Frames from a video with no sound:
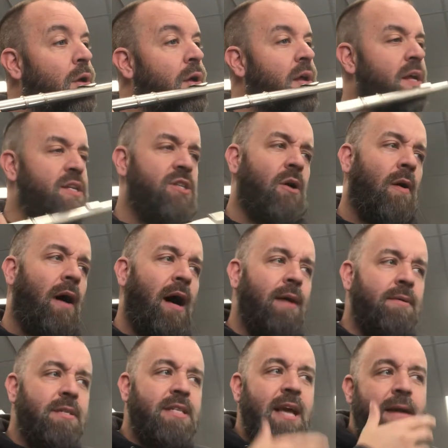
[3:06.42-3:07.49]
So I
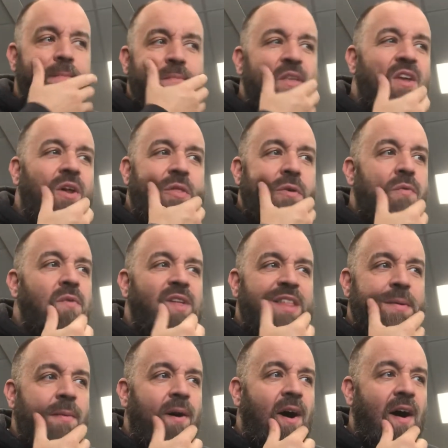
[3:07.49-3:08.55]
would say, the
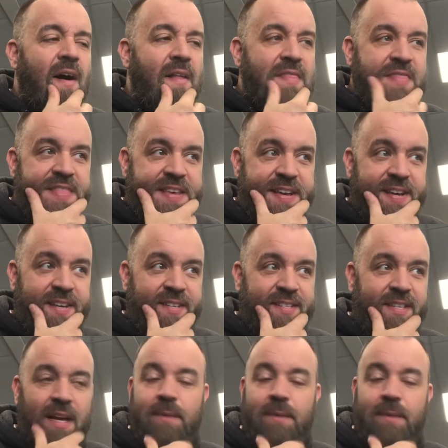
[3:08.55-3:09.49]
rhythm on this,